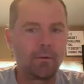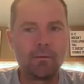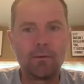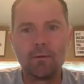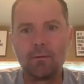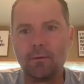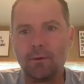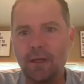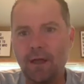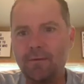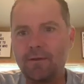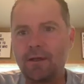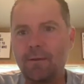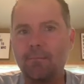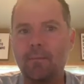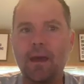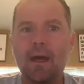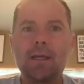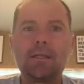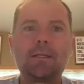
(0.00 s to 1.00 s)
leaves a
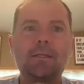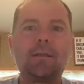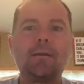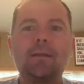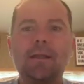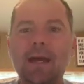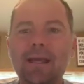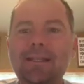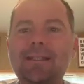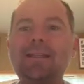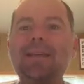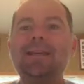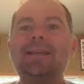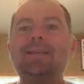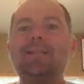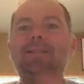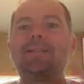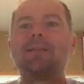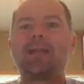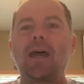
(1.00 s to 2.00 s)
mess. That's
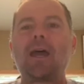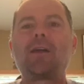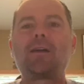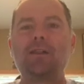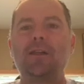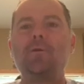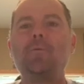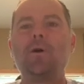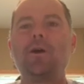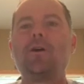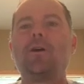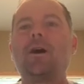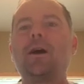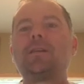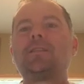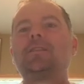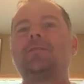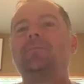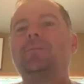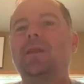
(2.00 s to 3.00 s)
exactly what
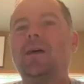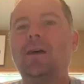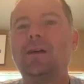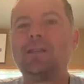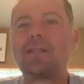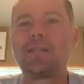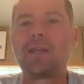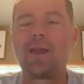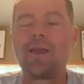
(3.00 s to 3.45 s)
Ahh-some does.